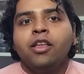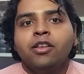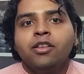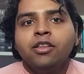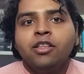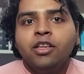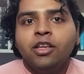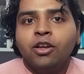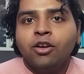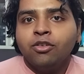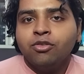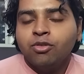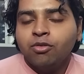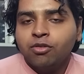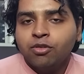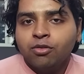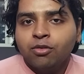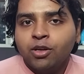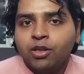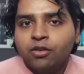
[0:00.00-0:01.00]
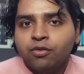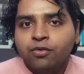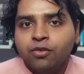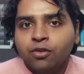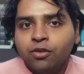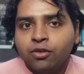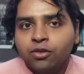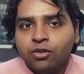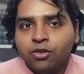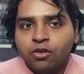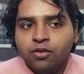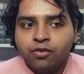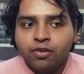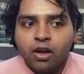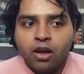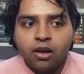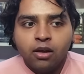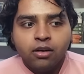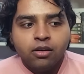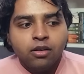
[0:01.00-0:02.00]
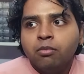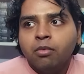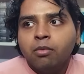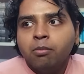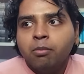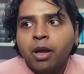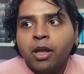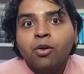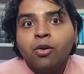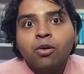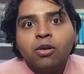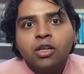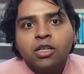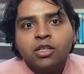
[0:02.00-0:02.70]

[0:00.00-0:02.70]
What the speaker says: in the year 2024 so far. My goal